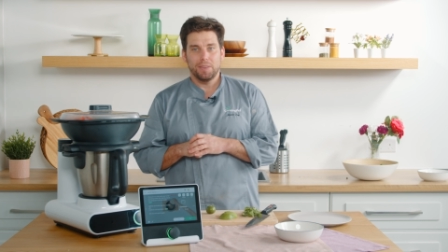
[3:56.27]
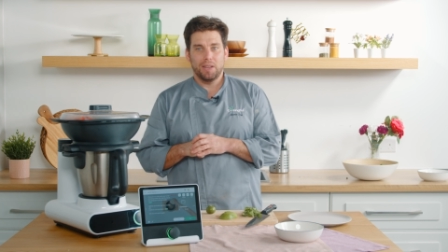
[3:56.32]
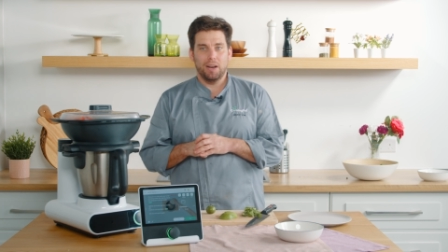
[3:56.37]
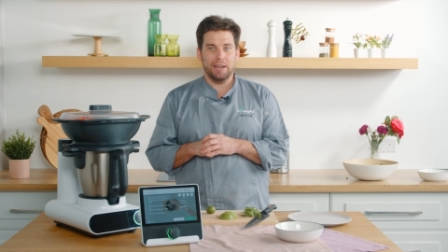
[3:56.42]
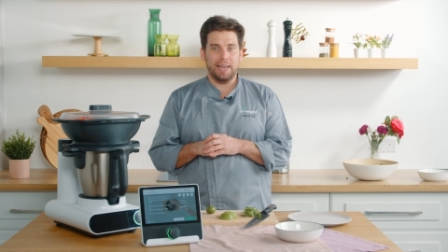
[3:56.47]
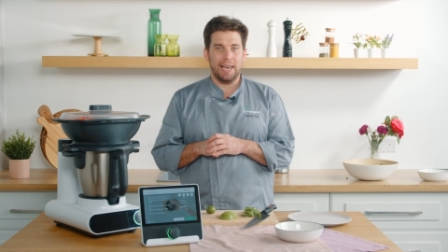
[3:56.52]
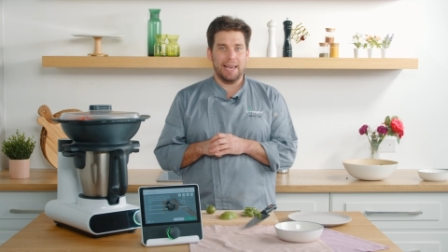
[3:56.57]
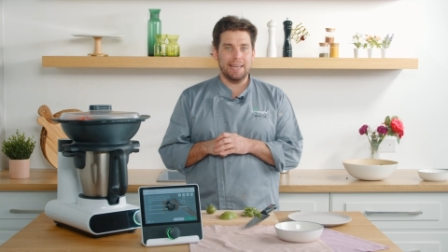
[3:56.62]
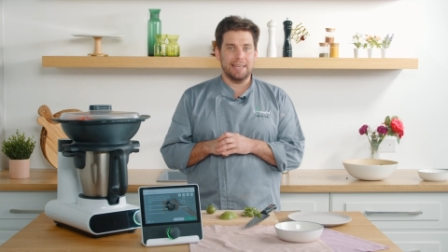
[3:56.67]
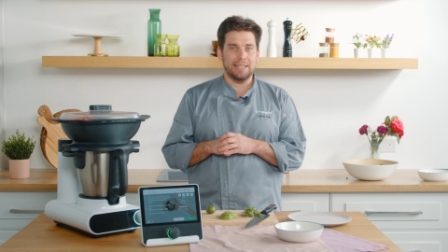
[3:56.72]

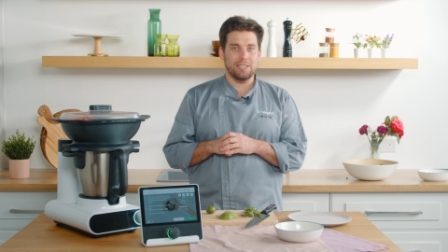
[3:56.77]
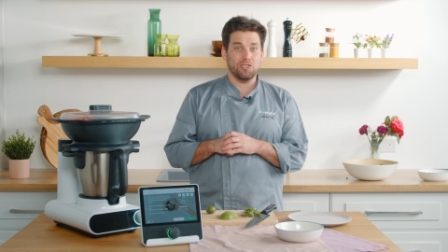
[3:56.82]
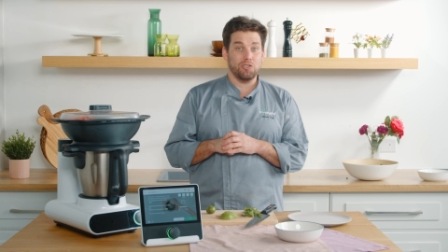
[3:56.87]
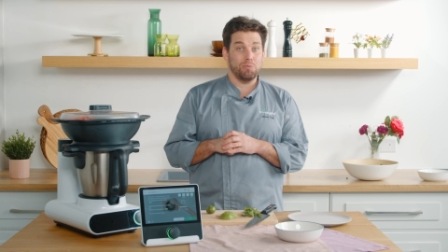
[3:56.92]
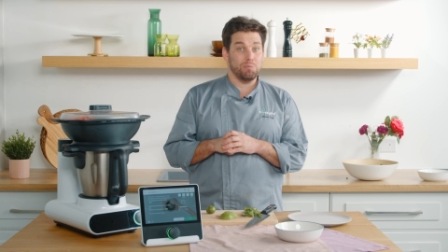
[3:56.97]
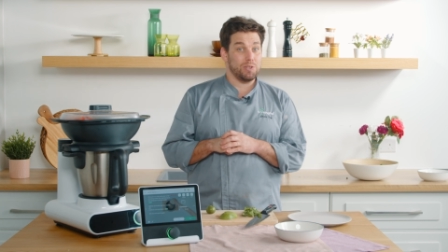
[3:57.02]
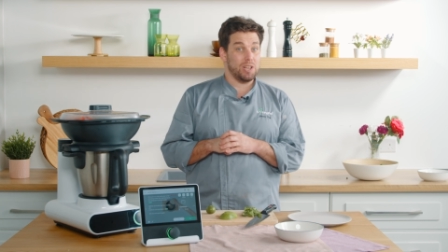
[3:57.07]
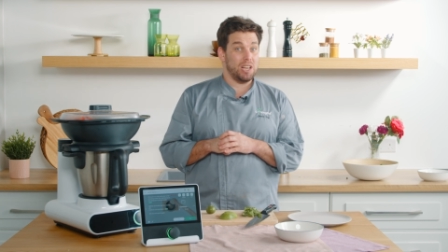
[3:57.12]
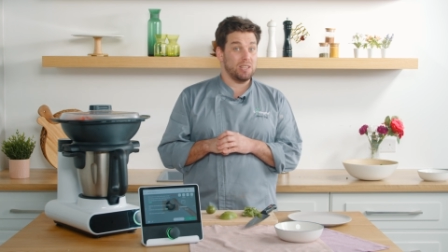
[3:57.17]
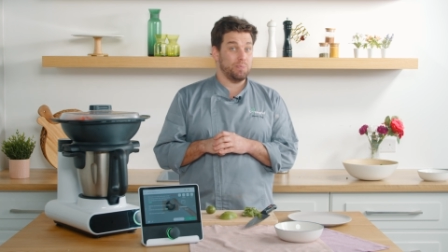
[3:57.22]
okay, can
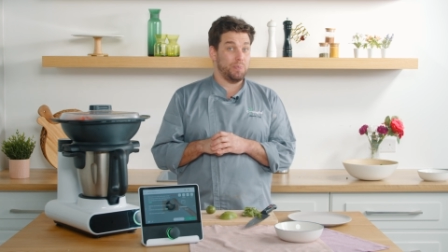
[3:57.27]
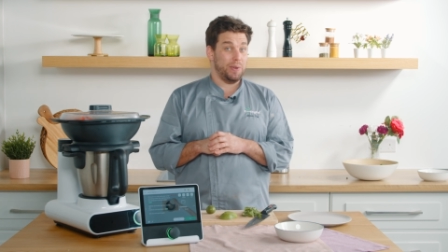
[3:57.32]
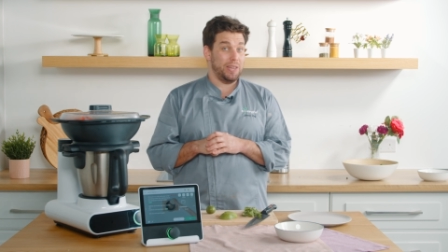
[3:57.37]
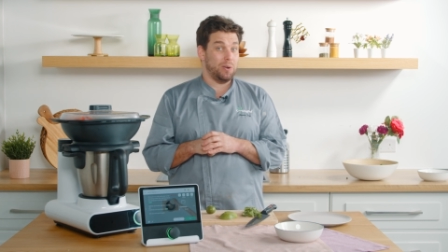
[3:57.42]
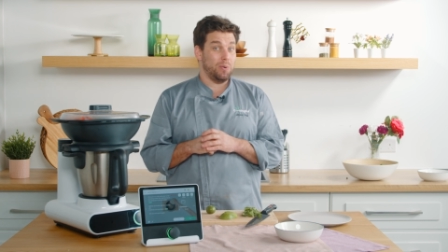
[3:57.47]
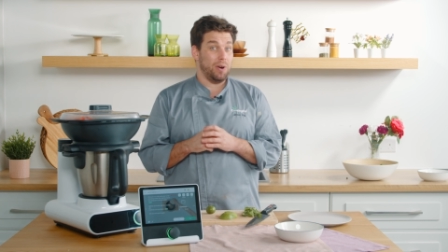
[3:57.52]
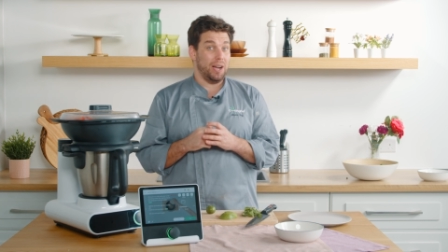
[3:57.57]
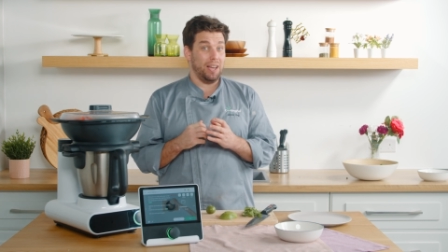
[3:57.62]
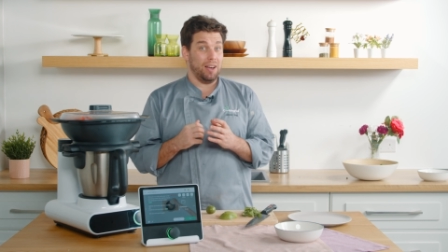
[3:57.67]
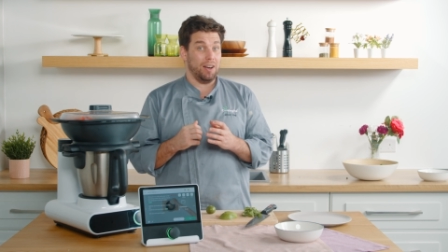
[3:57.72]
sometimes be
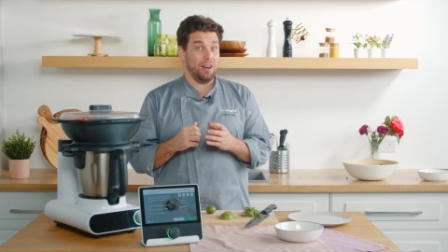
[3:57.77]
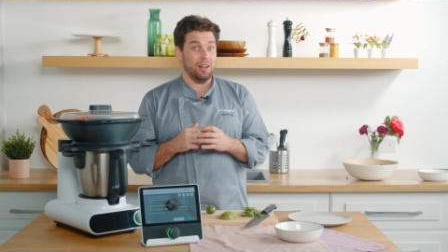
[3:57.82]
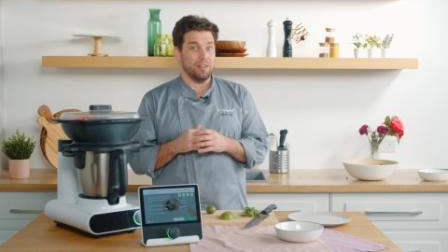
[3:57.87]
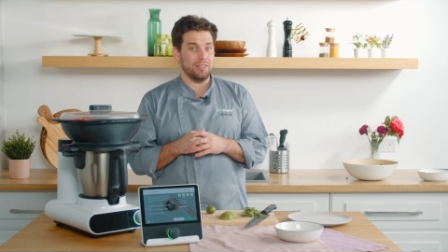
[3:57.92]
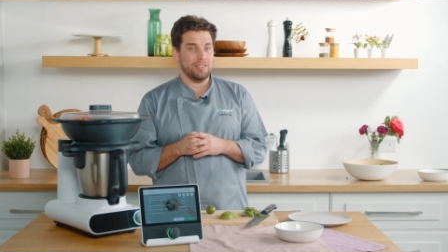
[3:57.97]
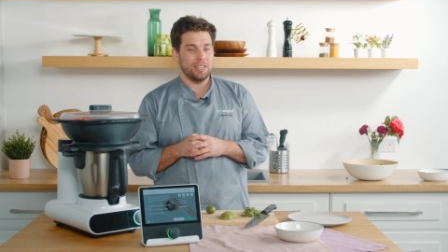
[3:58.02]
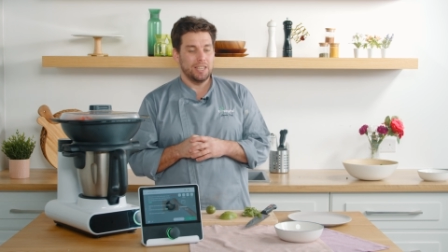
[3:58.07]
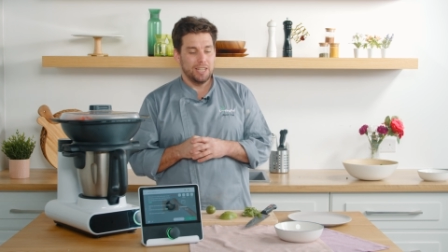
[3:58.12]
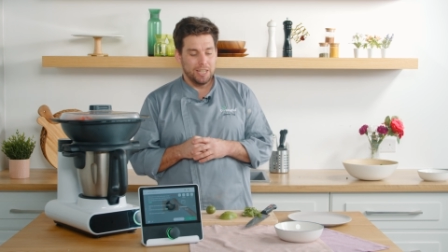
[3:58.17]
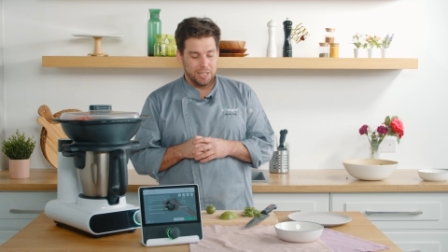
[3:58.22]
quite hot.